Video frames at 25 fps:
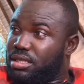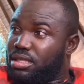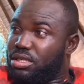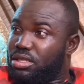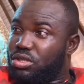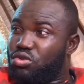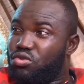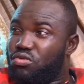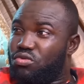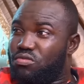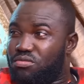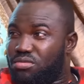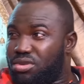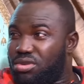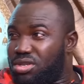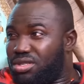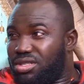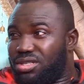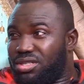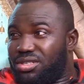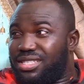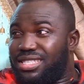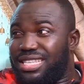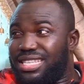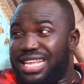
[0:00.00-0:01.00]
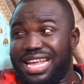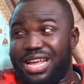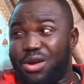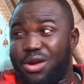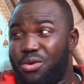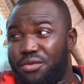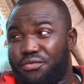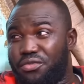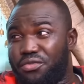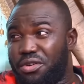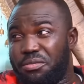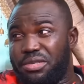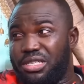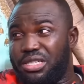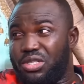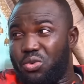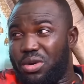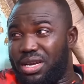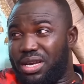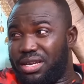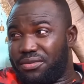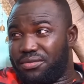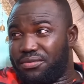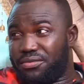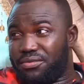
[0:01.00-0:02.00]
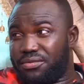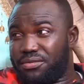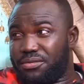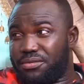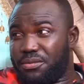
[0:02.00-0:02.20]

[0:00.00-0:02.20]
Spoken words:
you must stay away from his wife.